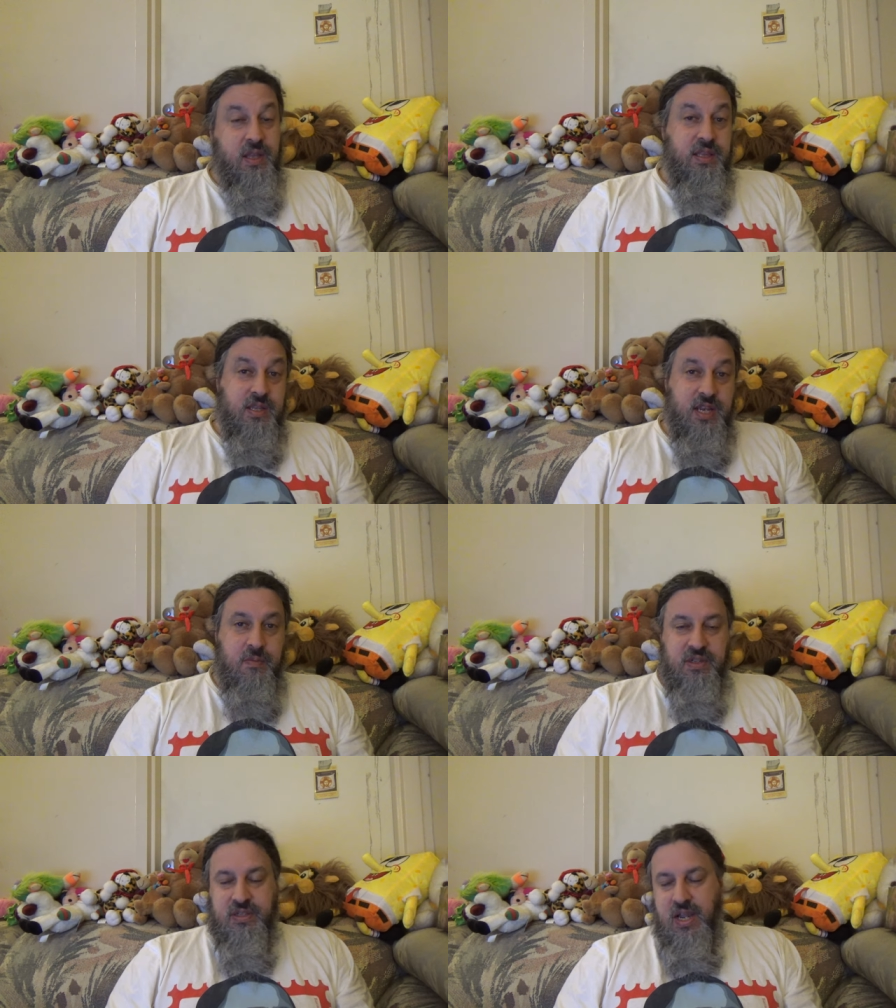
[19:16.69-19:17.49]
At that
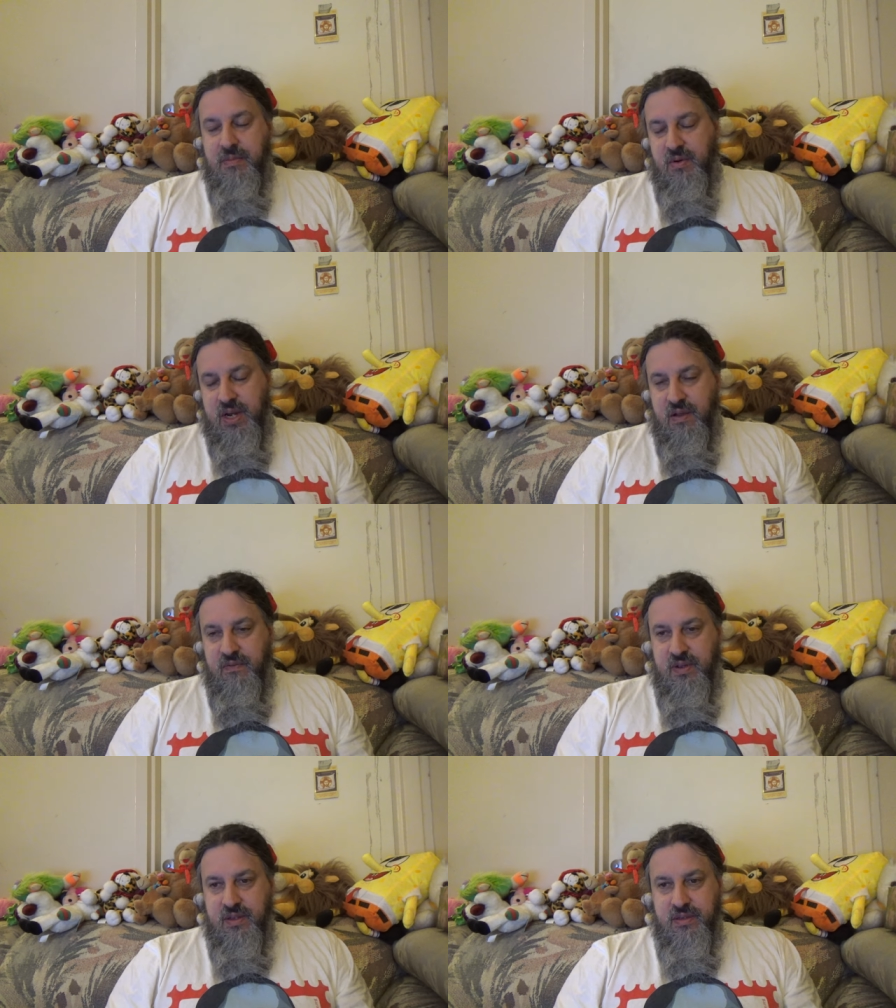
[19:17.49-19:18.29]
time, it was Cyborg
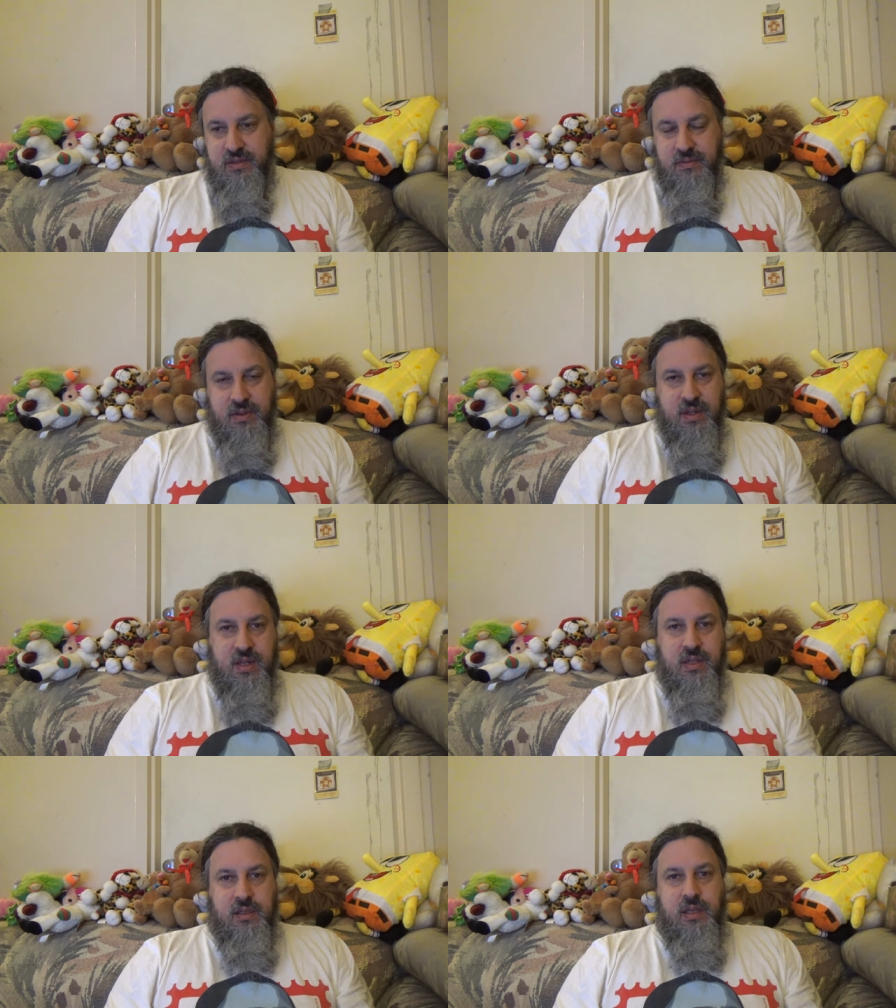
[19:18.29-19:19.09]
Alpha.
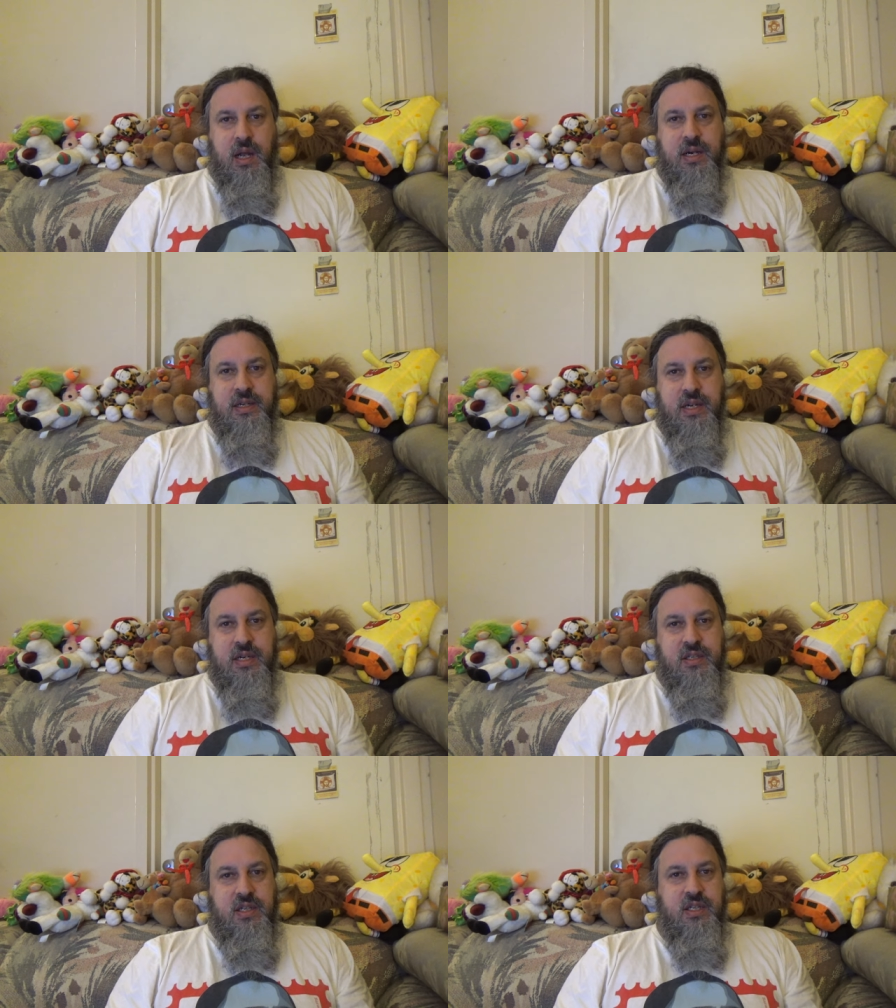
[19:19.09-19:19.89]
Logged
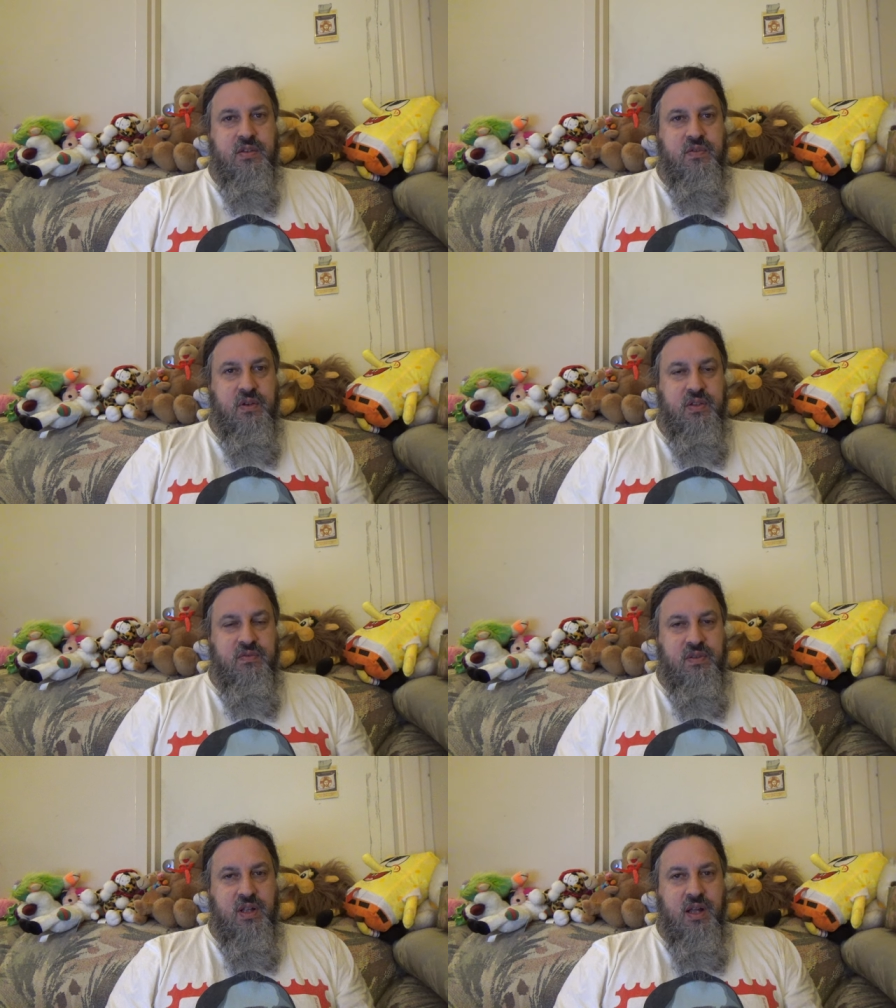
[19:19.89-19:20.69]
in, did the
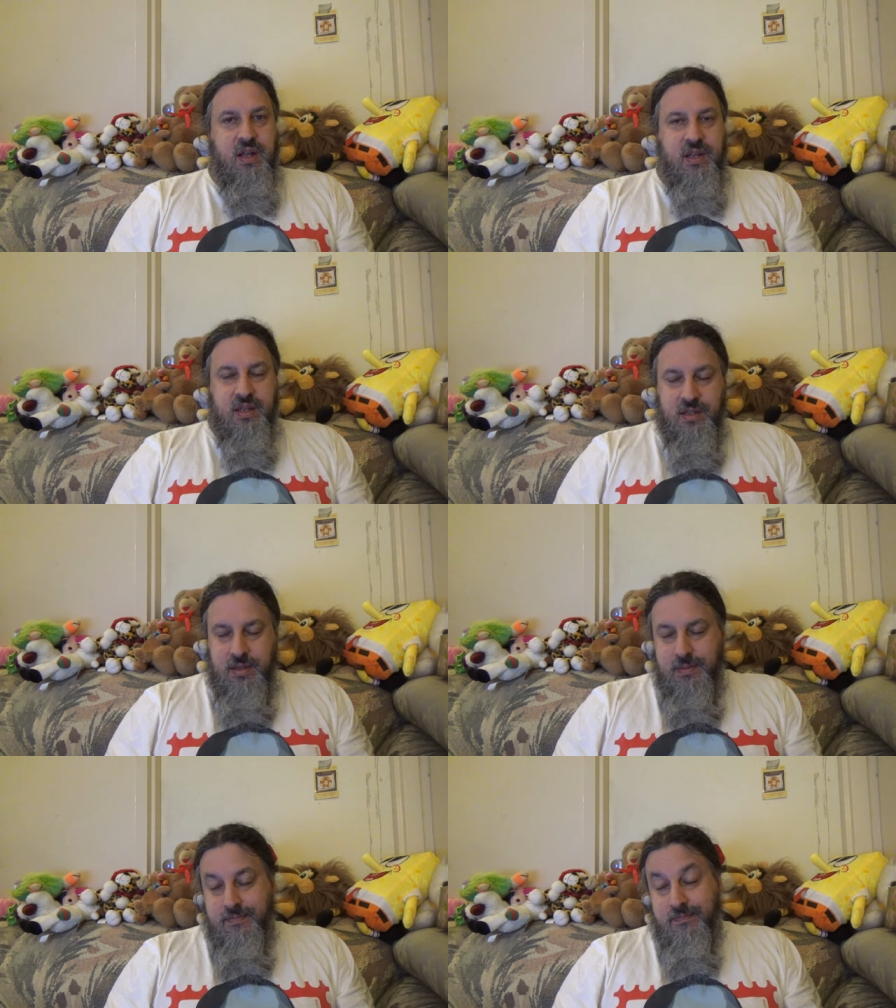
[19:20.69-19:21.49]
first vlog,
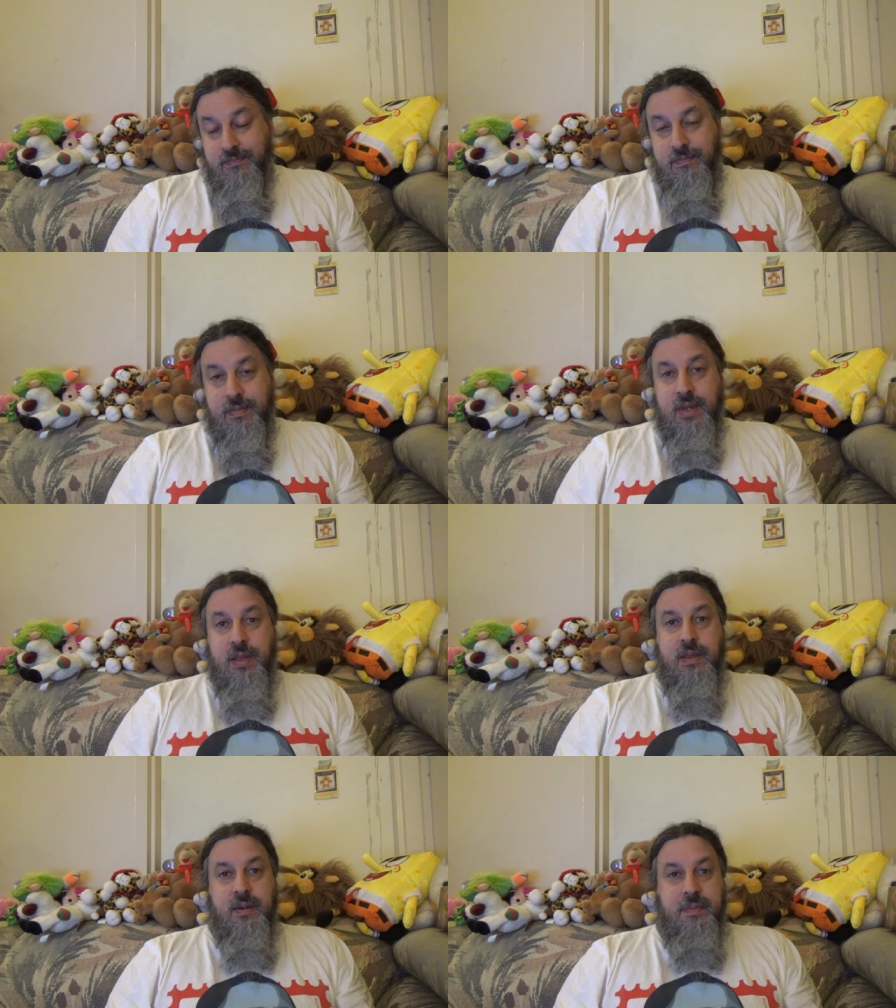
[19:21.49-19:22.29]

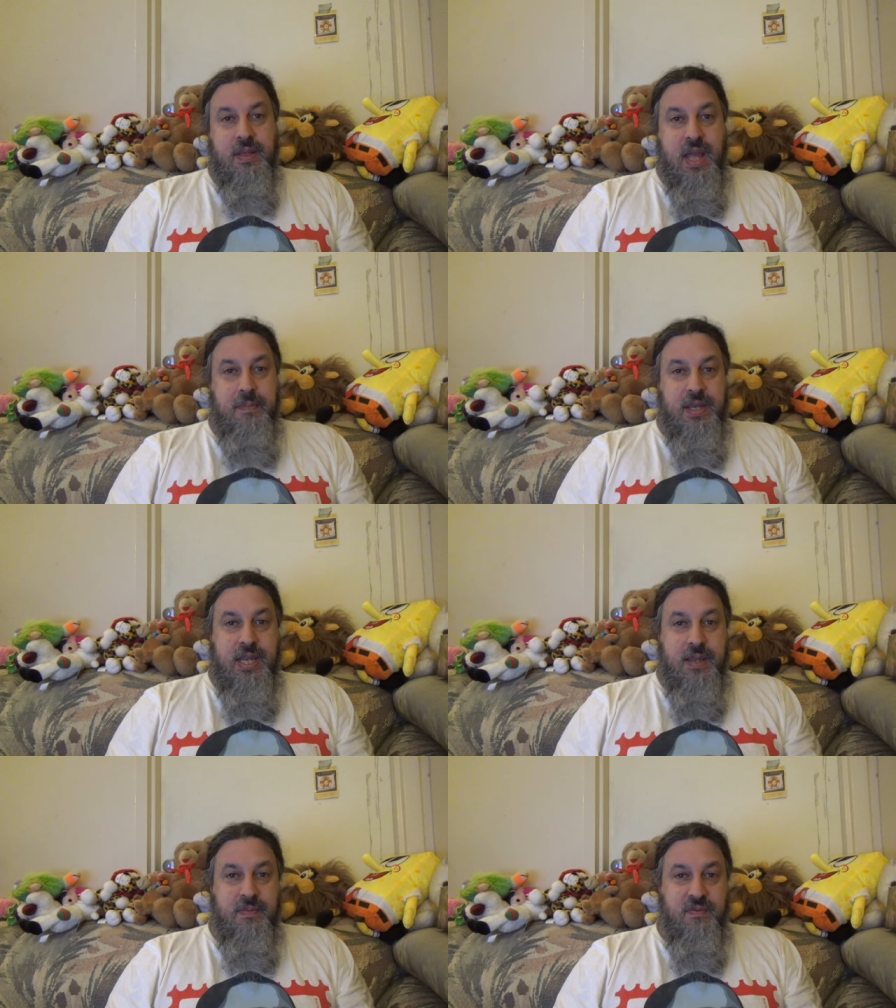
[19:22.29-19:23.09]
and then that
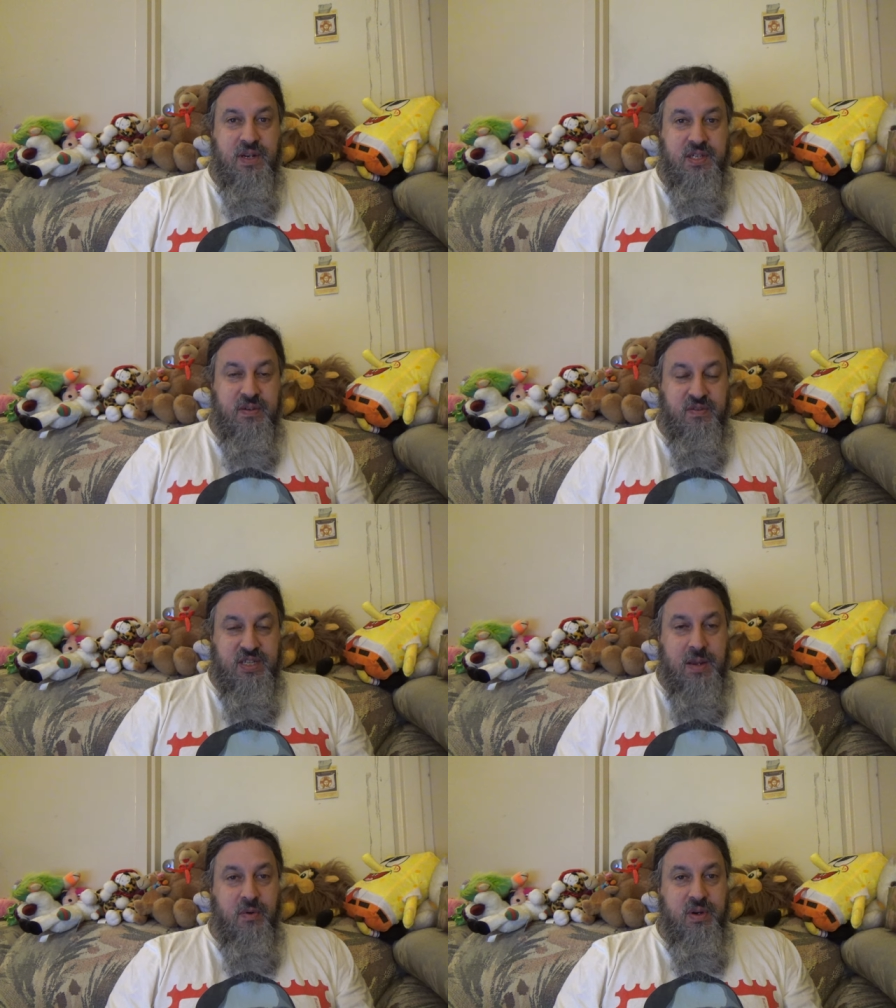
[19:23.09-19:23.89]
became eventually
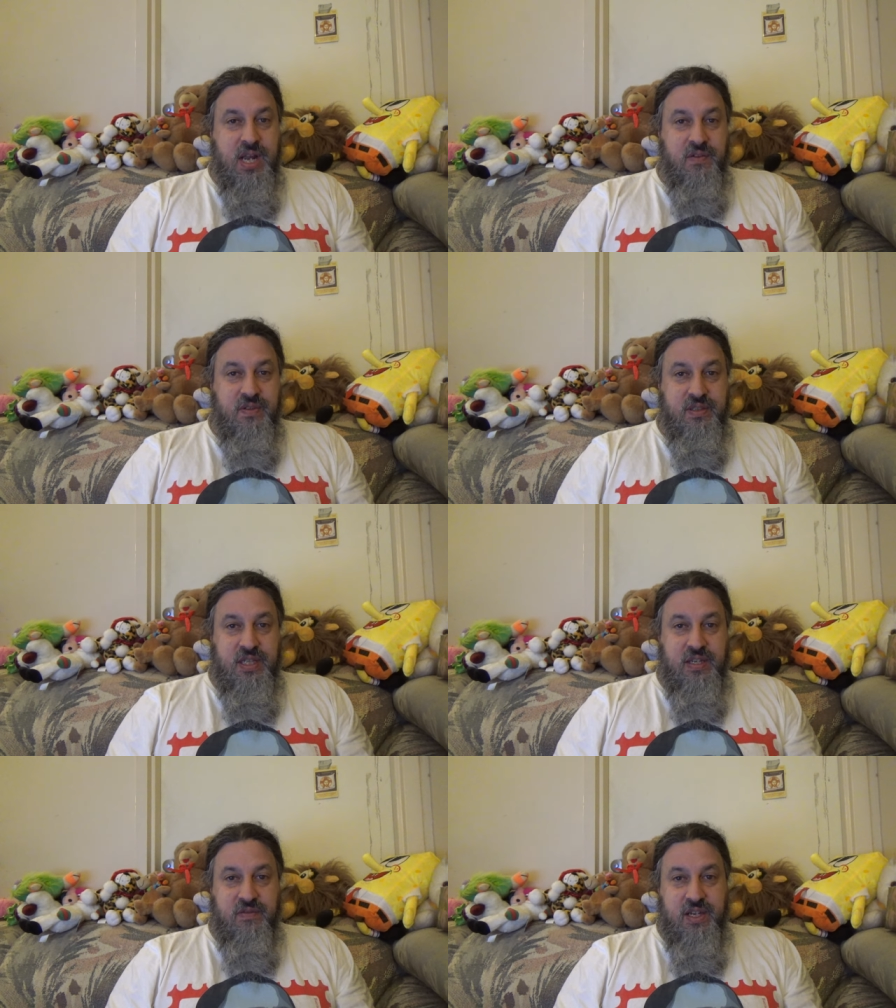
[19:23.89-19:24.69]
Cyborg Alpha
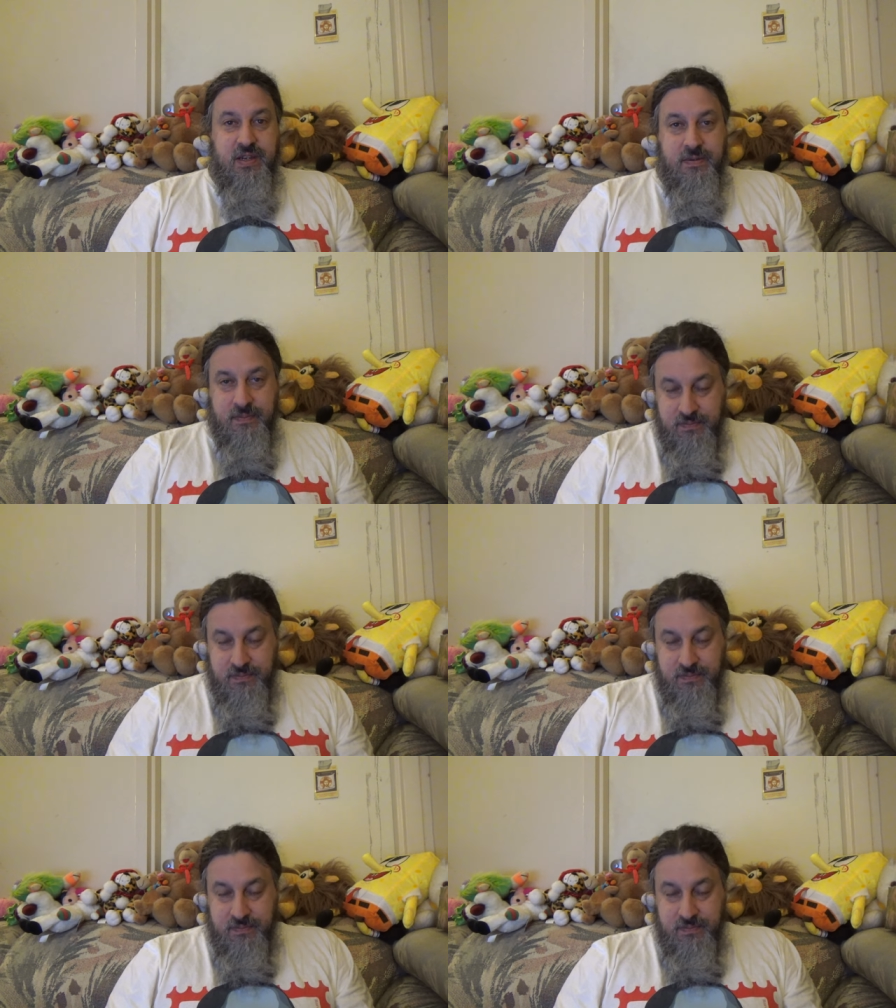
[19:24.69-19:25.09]
TV.